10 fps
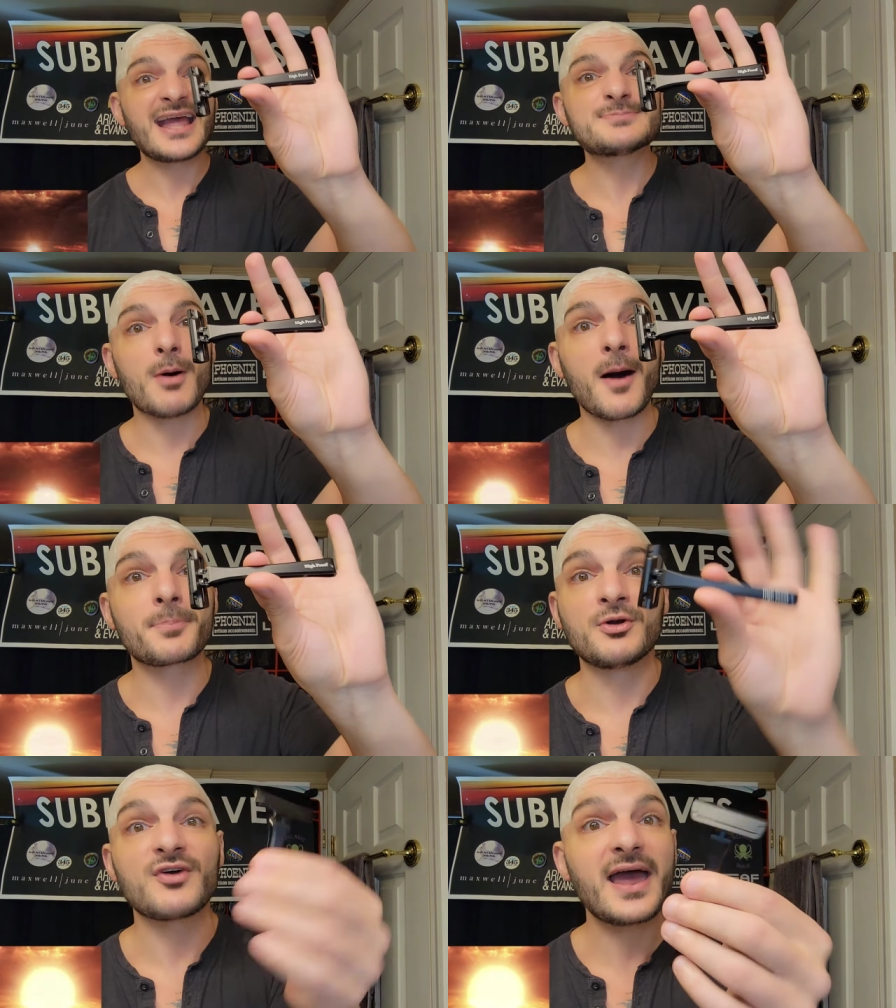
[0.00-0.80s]
it's
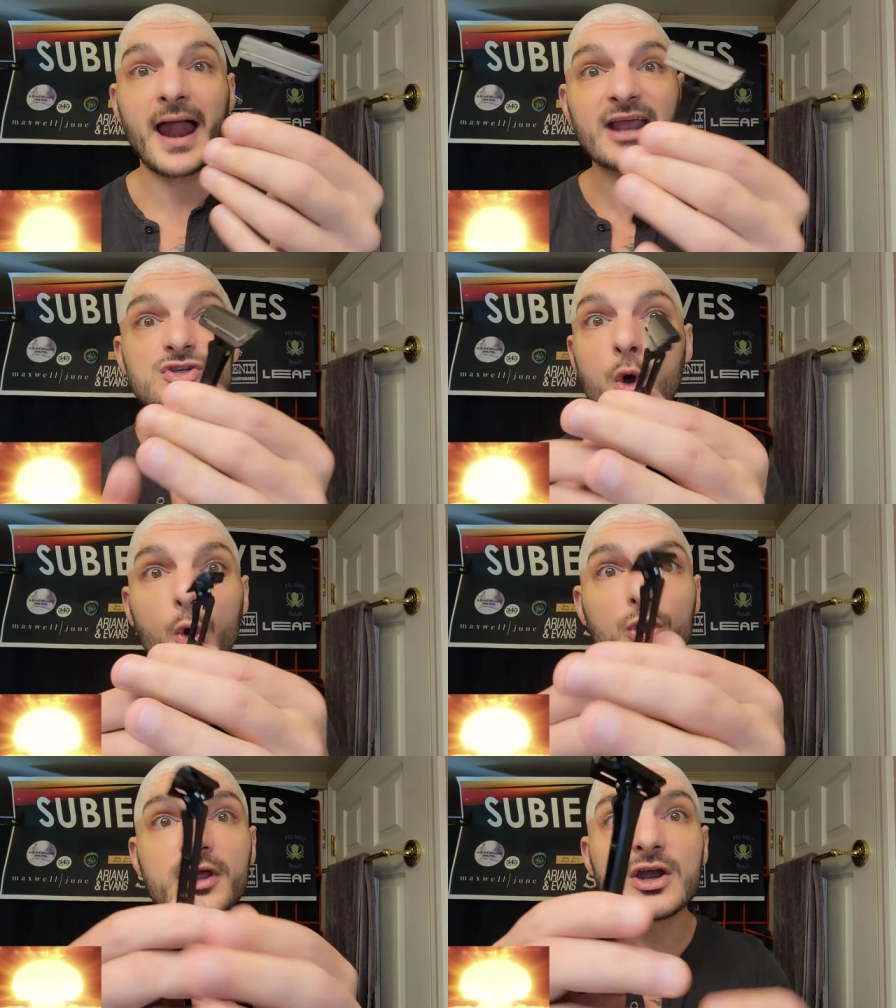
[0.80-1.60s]
bombproof, And I
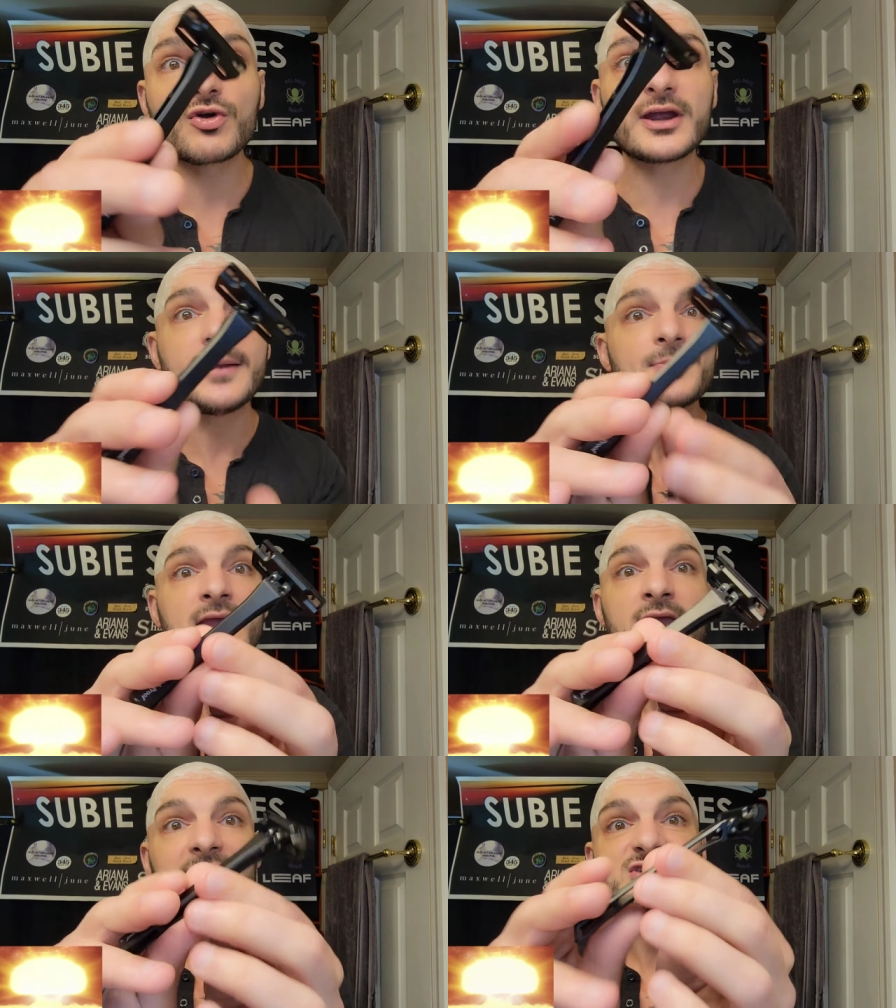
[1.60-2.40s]
totally agree.
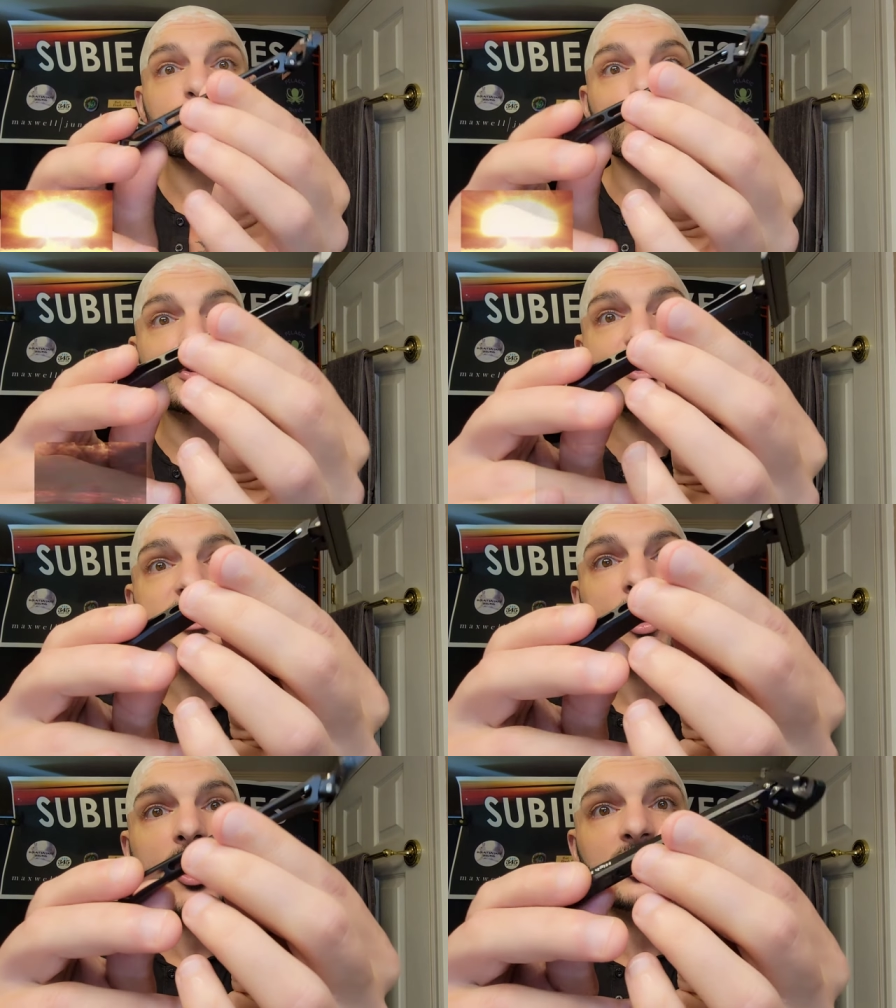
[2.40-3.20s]
It's really
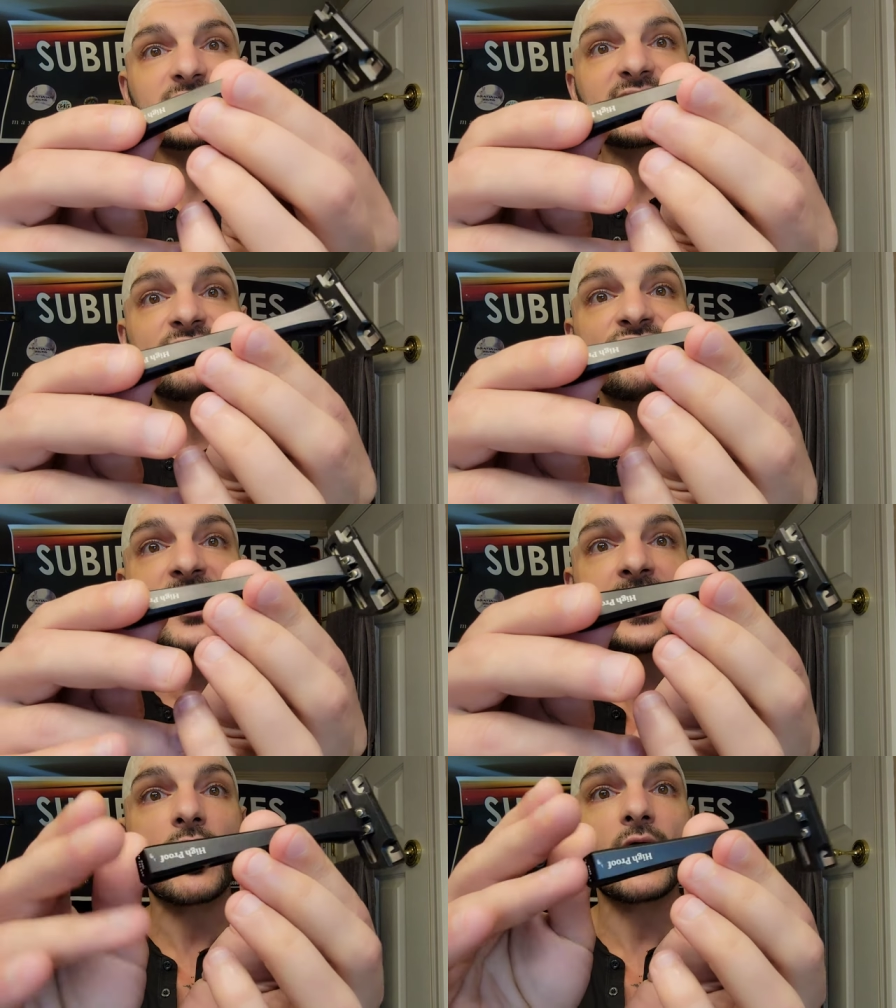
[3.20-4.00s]
hard to
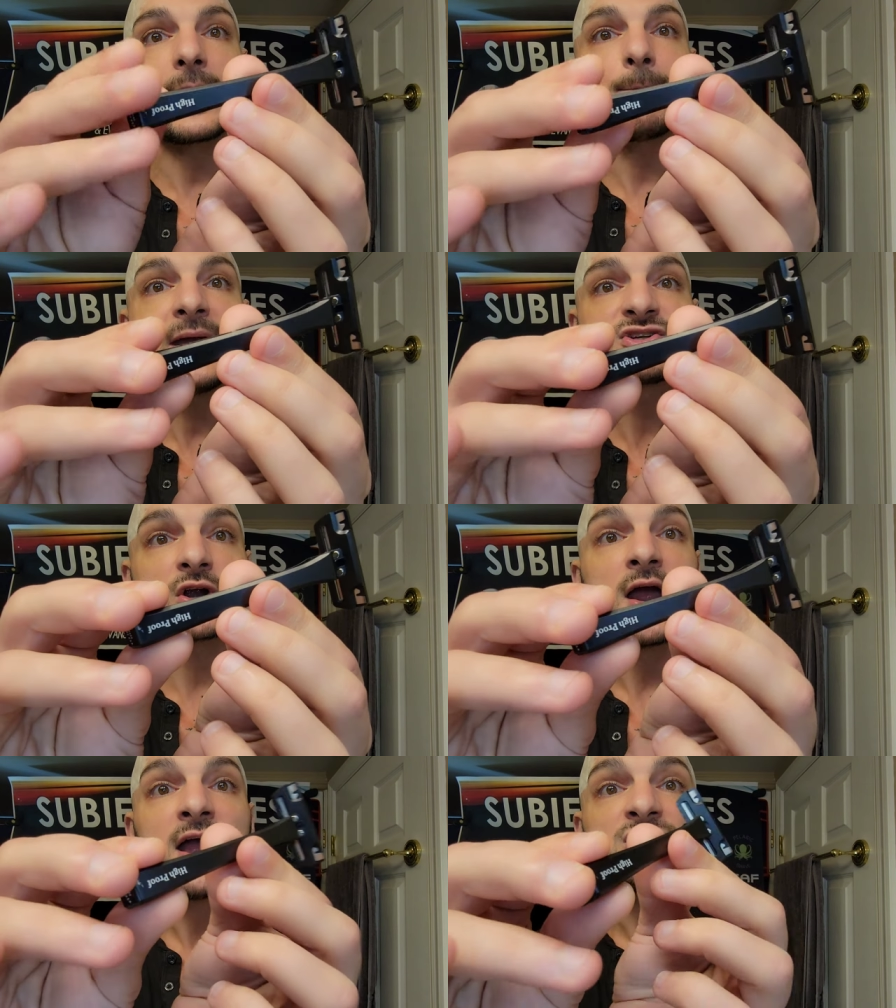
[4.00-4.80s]
convey on a
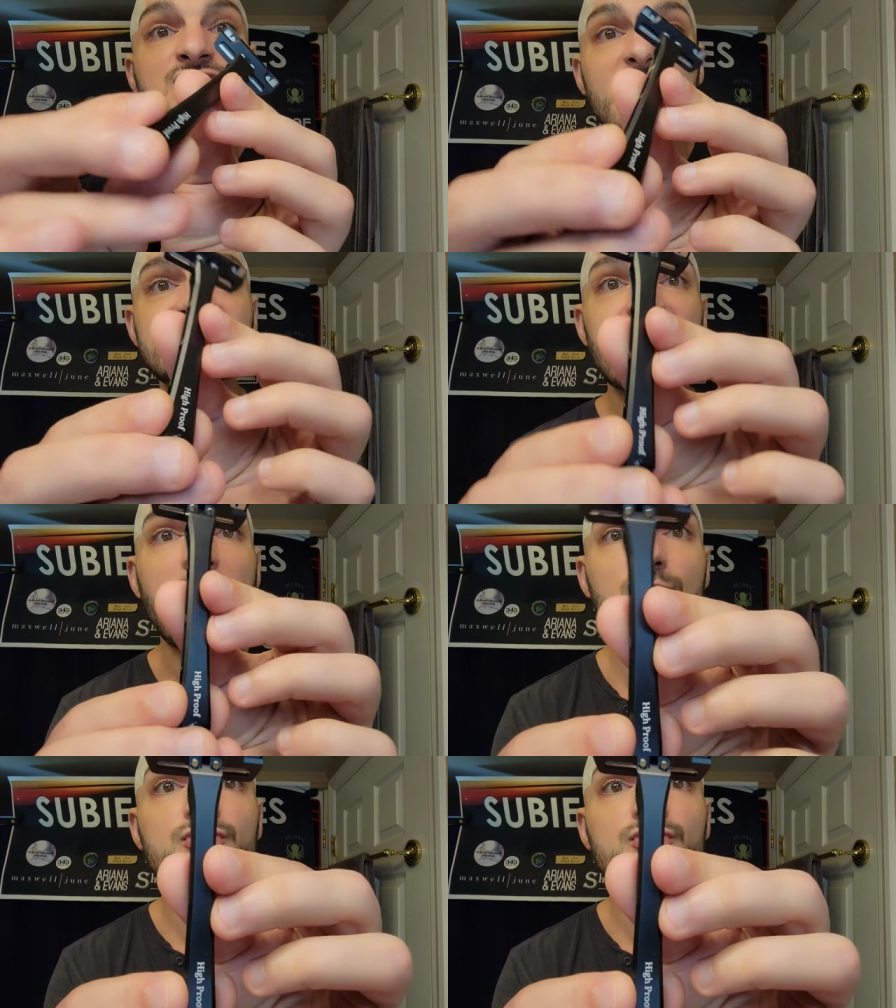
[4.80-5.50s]
picture just how